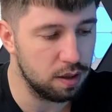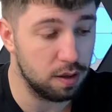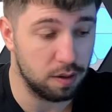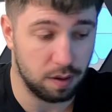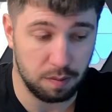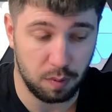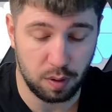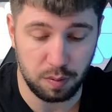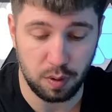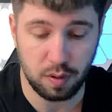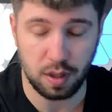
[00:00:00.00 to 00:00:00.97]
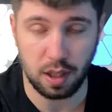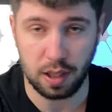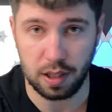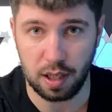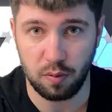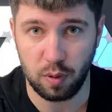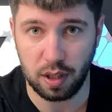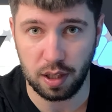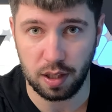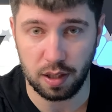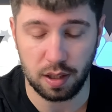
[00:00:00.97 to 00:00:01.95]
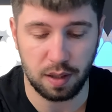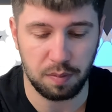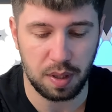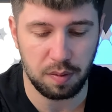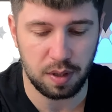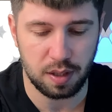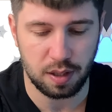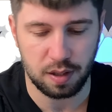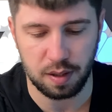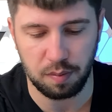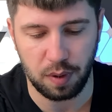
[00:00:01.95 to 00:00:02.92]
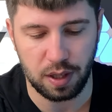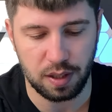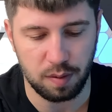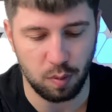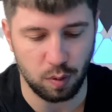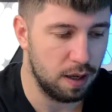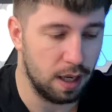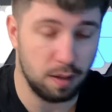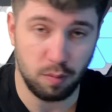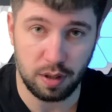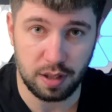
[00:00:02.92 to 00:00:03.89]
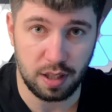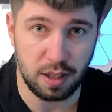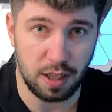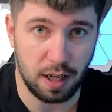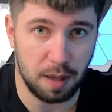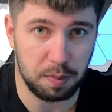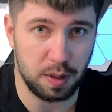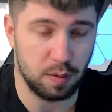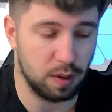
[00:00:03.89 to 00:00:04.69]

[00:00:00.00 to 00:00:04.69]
to some more music and then we can maybe test the party boost and we'll see the app as well.